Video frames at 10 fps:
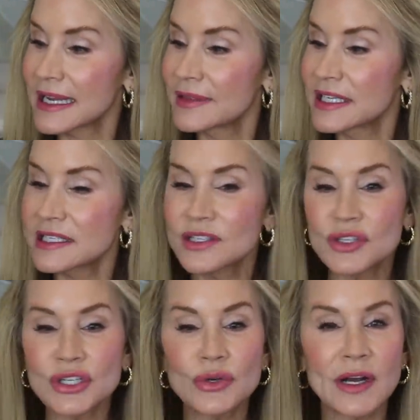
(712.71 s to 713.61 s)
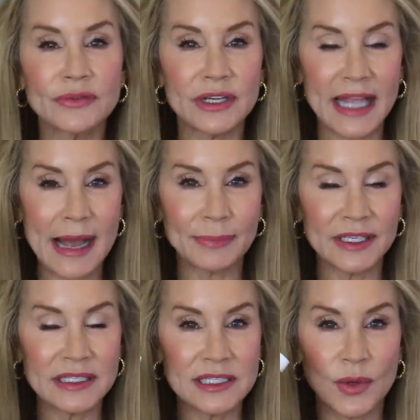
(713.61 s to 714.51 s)
and this is 200
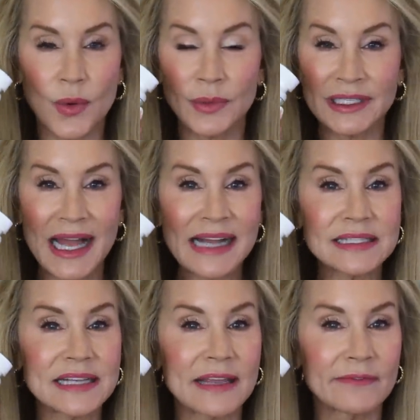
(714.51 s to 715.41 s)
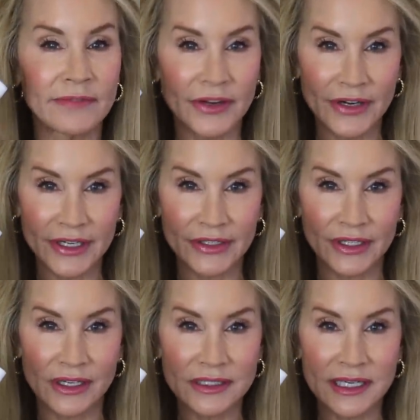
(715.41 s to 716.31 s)
caplets so it will last a very good
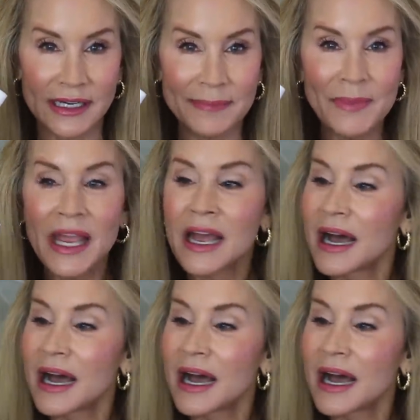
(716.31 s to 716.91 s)
long time.